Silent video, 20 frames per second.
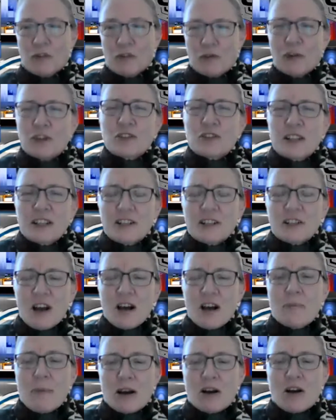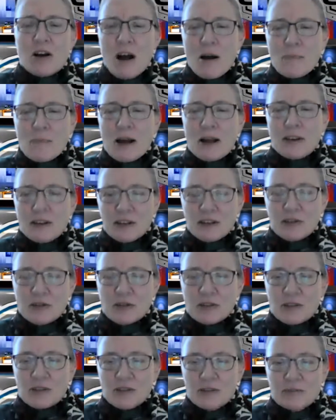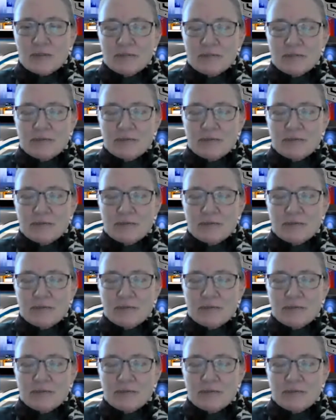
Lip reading: First let's talk about compound interest.